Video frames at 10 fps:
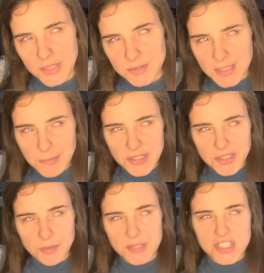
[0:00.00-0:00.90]

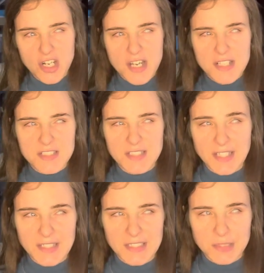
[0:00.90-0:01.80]
computer with JAWS,
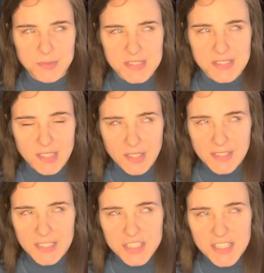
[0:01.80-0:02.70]
and
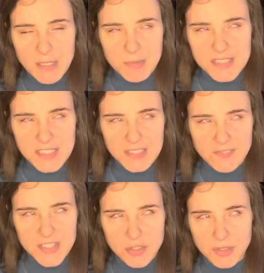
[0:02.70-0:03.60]
each tab was
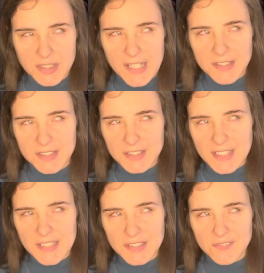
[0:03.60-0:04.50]
individual and I could click
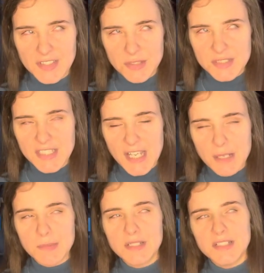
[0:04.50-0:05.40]
on the videos tab
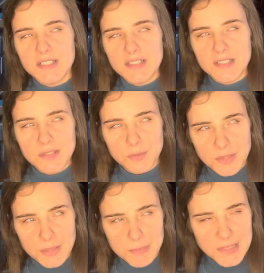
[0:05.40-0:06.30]

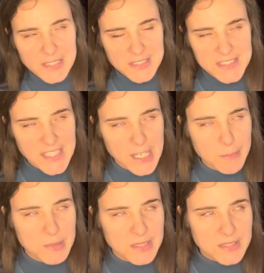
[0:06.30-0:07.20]
or playlist
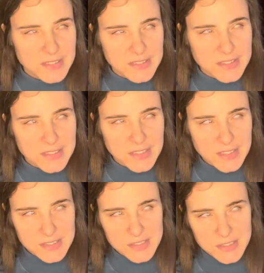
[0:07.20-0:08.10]
tab.
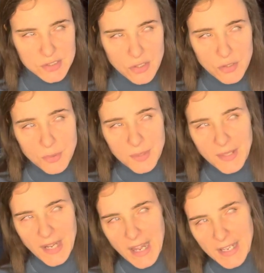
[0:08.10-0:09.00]
So
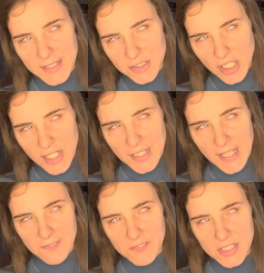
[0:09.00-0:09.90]
I thought
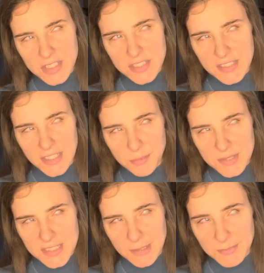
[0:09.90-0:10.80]
at first that it
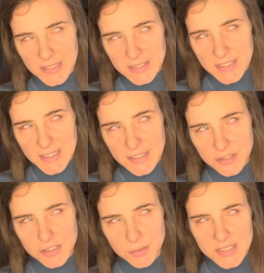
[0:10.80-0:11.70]
was something to either
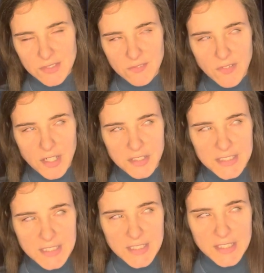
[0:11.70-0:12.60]
do with
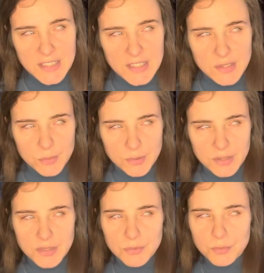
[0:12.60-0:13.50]
Safari
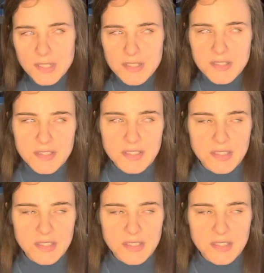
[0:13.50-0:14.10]
or with